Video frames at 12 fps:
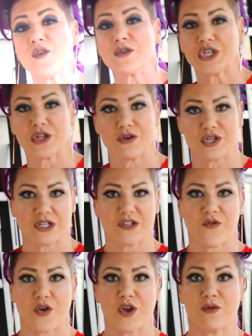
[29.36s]
few
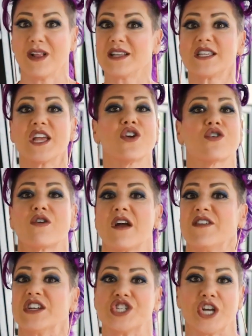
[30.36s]
solutions for you. Let's say you're
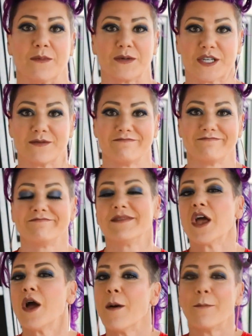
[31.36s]
craving chips.
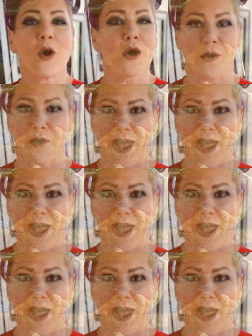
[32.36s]
Pork